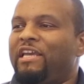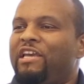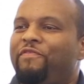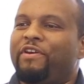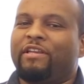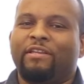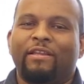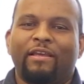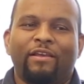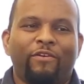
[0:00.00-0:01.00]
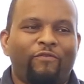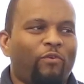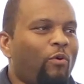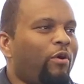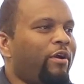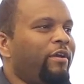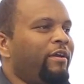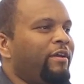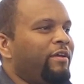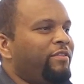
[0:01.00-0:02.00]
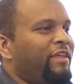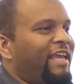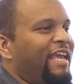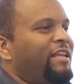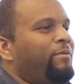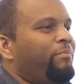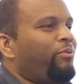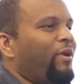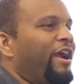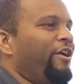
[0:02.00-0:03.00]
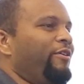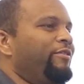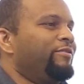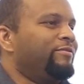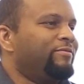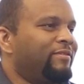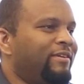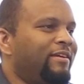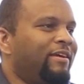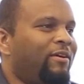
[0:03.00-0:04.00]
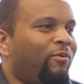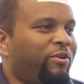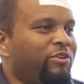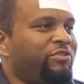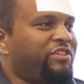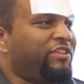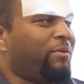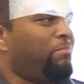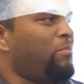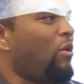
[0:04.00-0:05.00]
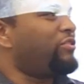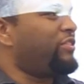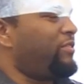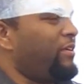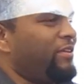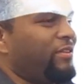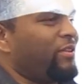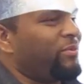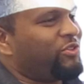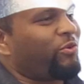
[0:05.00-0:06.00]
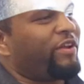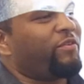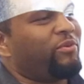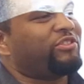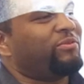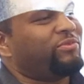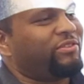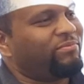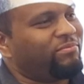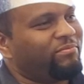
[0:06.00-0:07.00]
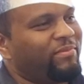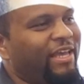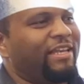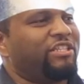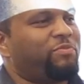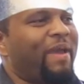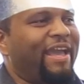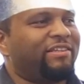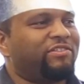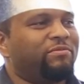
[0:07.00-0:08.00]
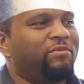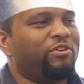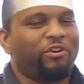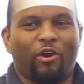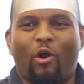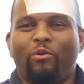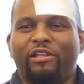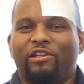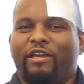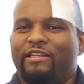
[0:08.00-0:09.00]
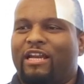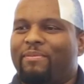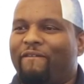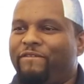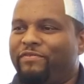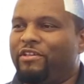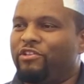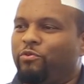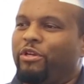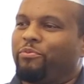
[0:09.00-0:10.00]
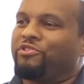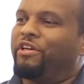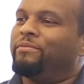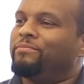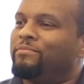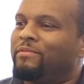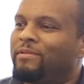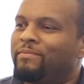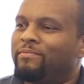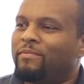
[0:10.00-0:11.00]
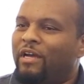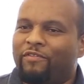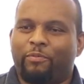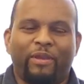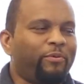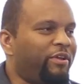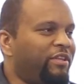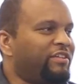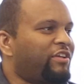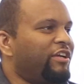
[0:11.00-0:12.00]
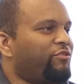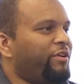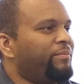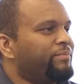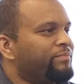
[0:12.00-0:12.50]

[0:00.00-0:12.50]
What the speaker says: even for the Eid prayer. When you see the majority of the Muslims in the space, you're only looking at about 15 to 20% of the people in this country.